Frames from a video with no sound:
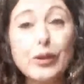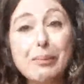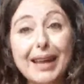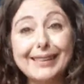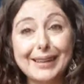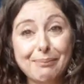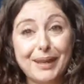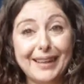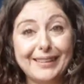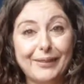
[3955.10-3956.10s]
amazing
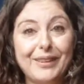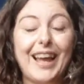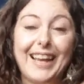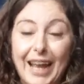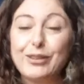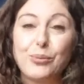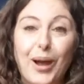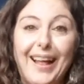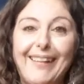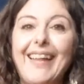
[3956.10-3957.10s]
beings of light as
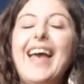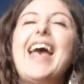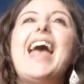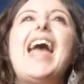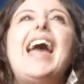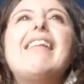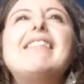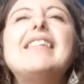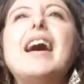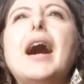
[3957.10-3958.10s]
well.
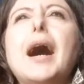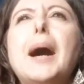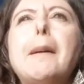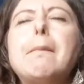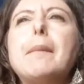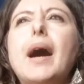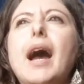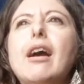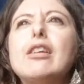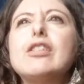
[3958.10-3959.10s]
And
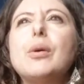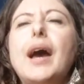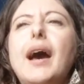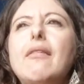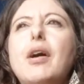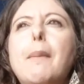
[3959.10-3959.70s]
I also have a